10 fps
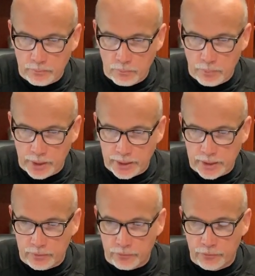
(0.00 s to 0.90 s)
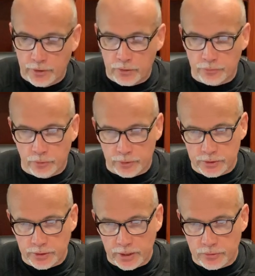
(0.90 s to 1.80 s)
But I get fearful in a
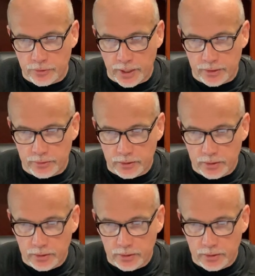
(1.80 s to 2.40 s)
sense that,